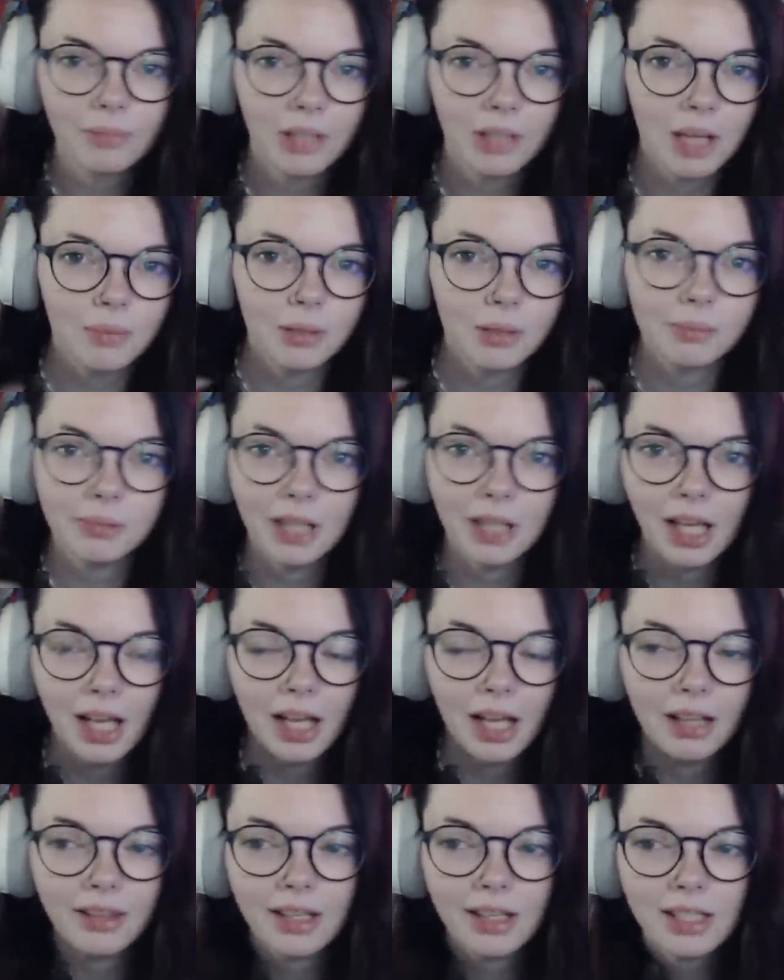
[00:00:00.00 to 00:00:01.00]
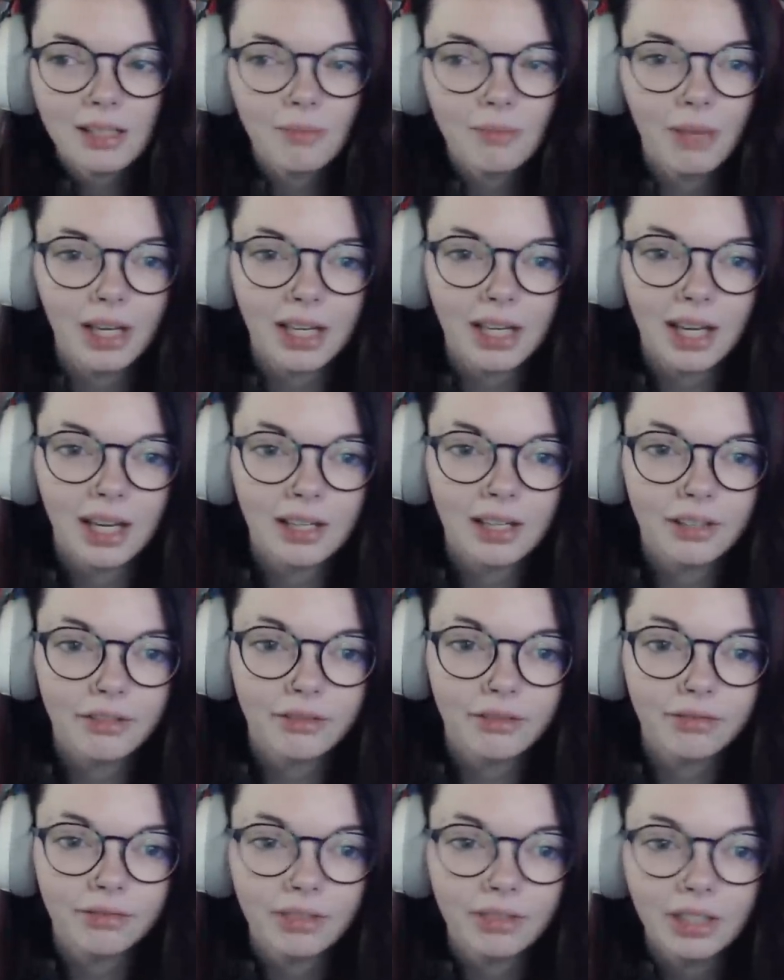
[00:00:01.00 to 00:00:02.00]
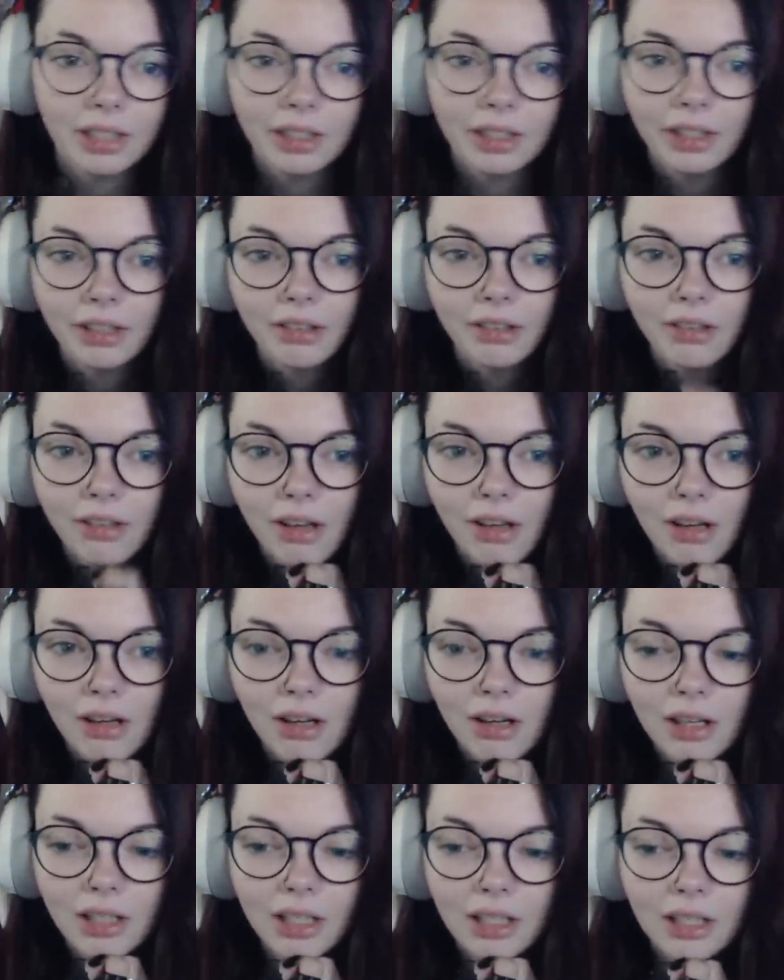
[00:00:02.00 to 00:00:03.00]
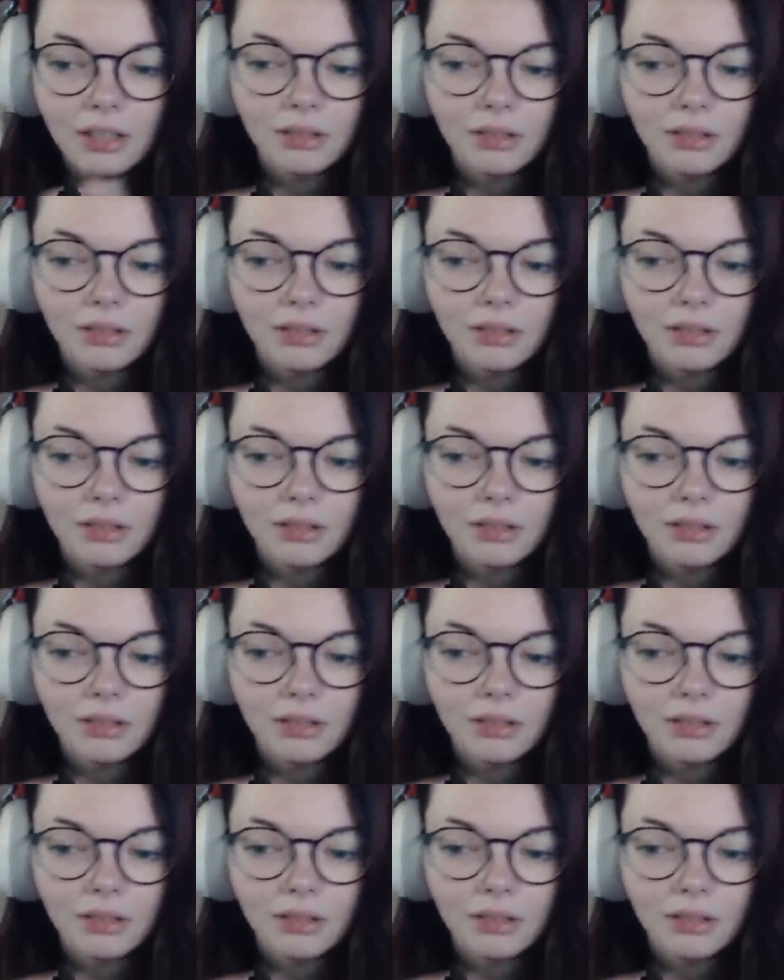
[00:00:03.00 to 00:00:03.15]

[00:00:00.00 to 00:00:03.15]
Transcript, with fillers: Blah blah blah. That's my kind of thought on it.